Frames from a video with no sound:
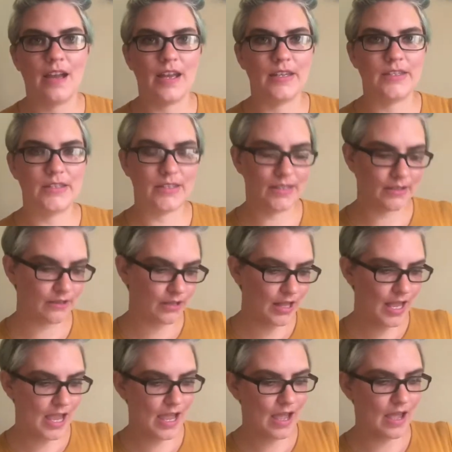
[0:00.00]
I still
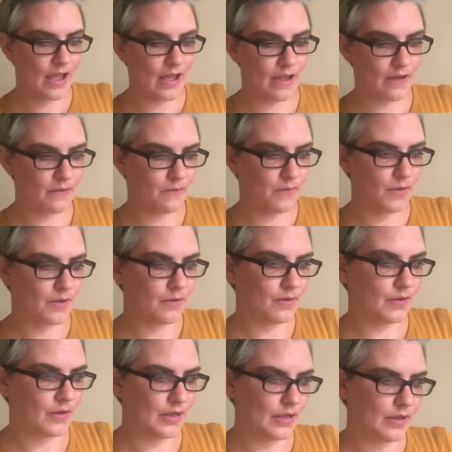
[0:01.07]
have
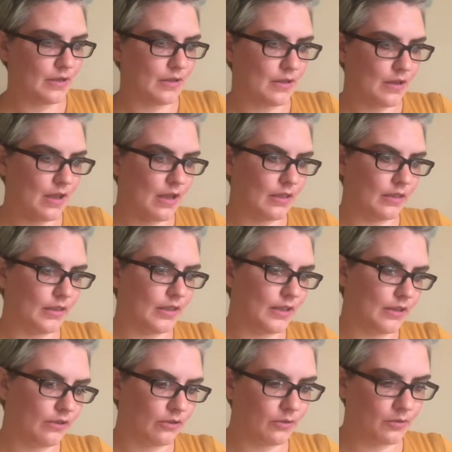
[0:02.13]
a
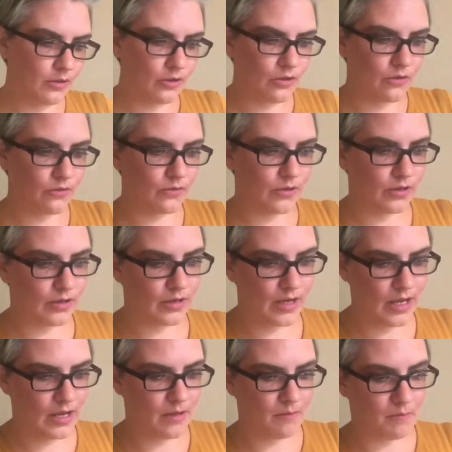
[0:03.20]
little
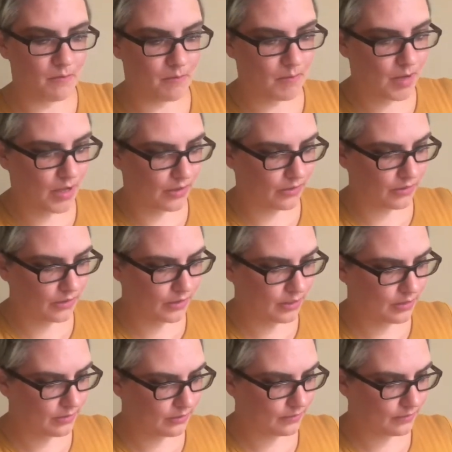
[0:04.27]
over a month